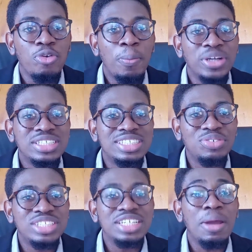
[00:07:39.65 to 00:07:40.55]

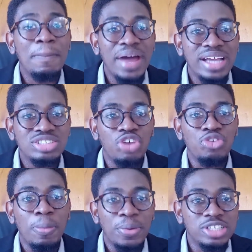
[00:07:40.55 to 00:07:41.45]
positivity in the minds of your
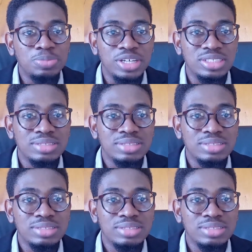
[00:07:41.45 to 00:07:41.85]
prospects.